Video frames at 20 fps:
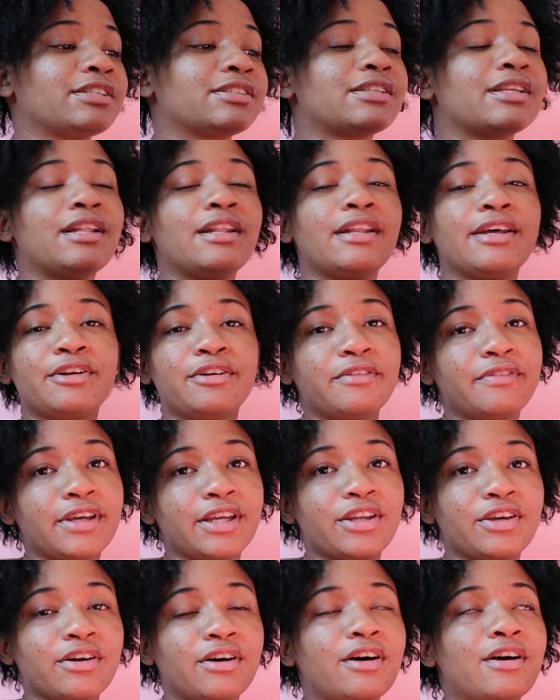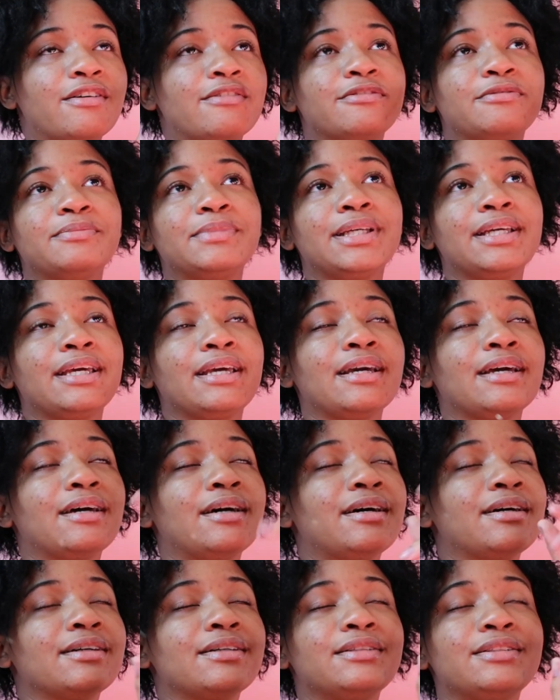this little video of me
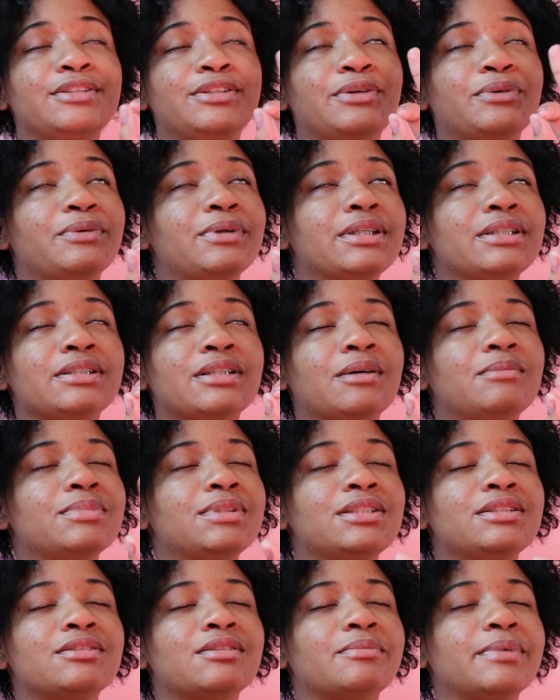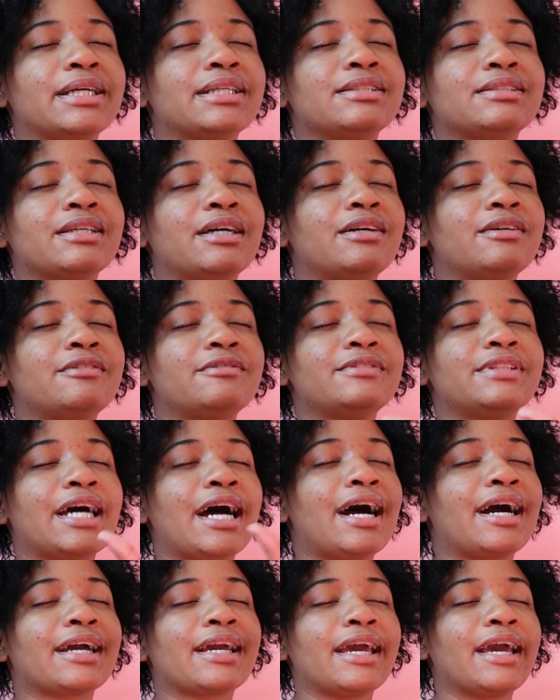doing something to myself
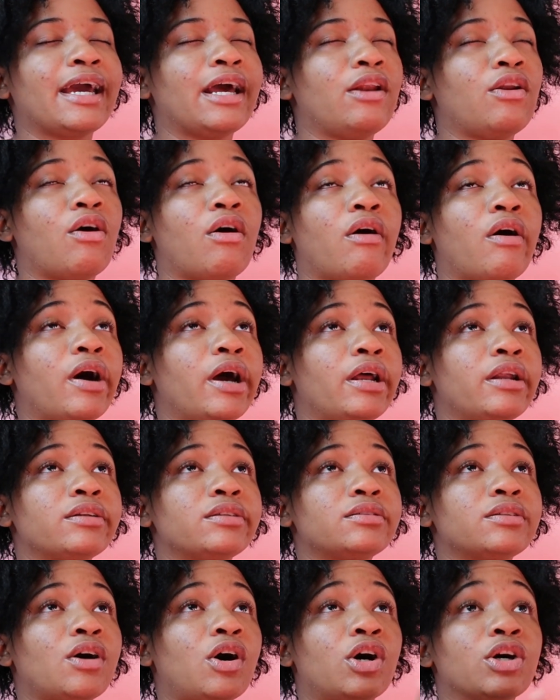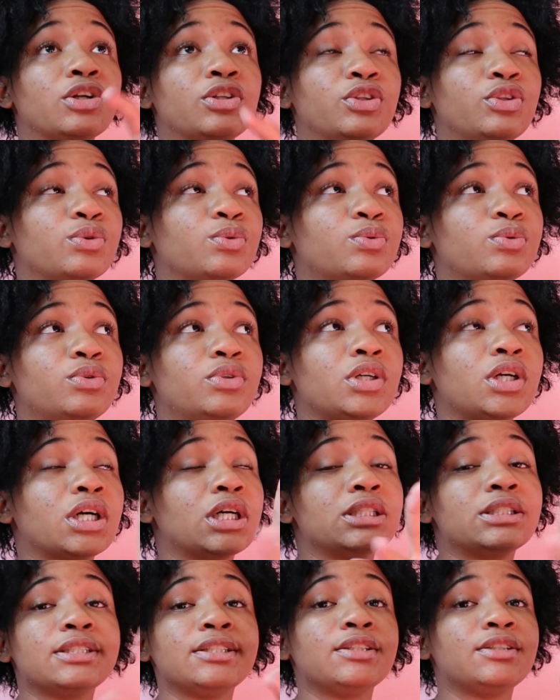that I cannot undo
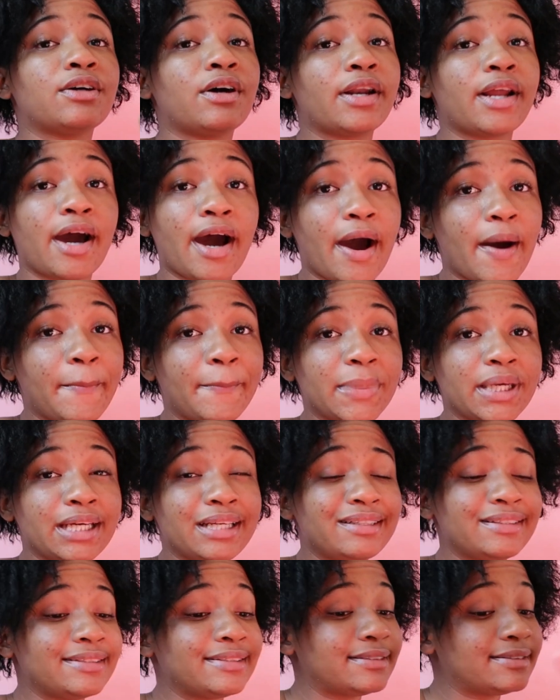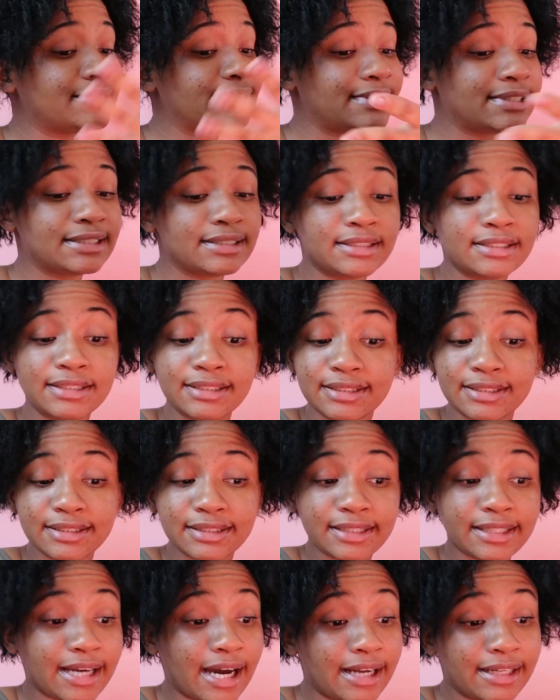because it done happened
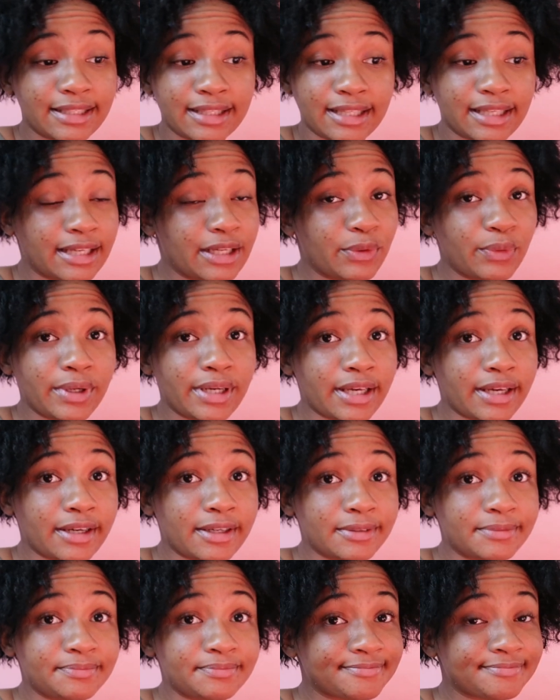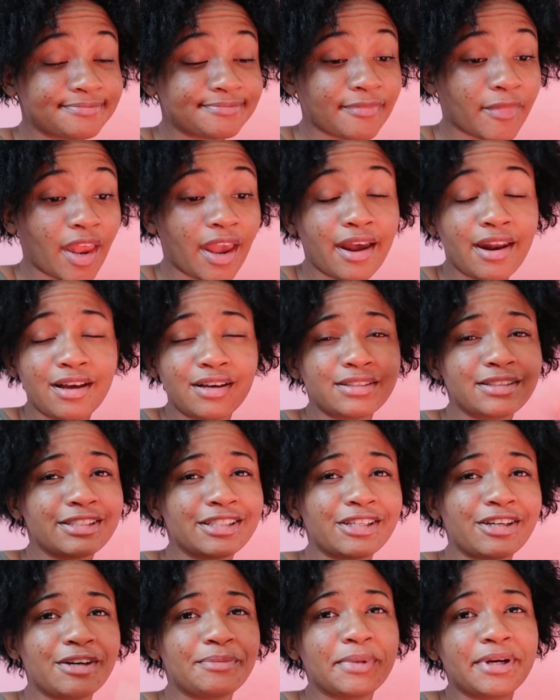gotta deal with it and i'll
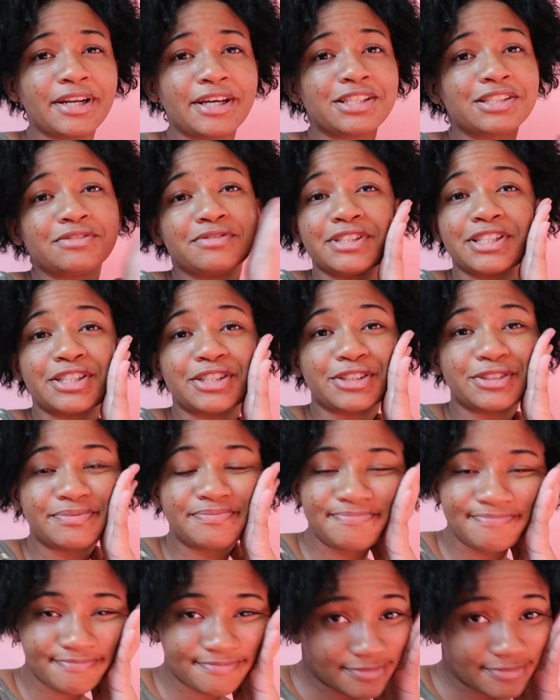see you on my next video